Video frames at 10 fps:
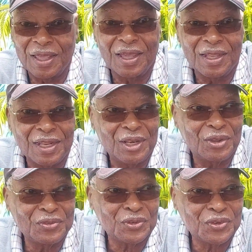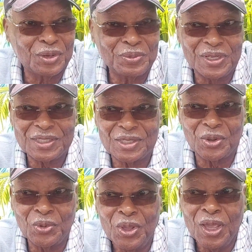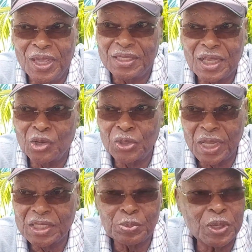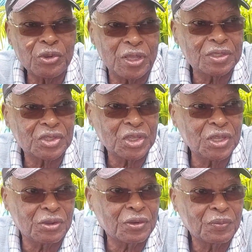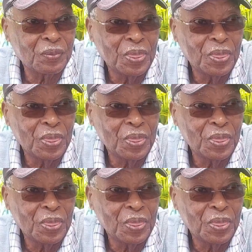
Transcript: Yeah, they love you very much. So it's a good experience here.